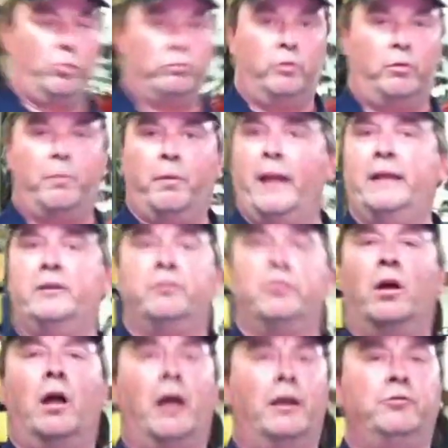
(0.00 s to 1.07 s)
We replace
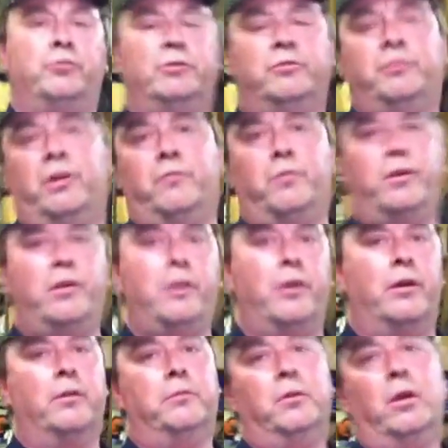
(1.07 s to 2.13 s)
hundreds every
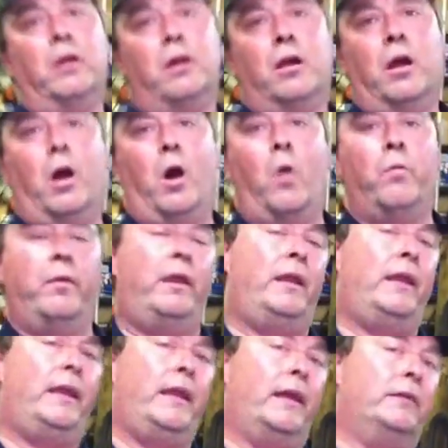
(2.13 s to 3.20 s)
year on the
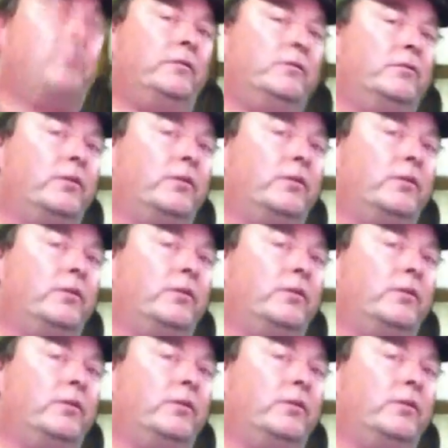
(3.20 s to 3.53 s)
ESs.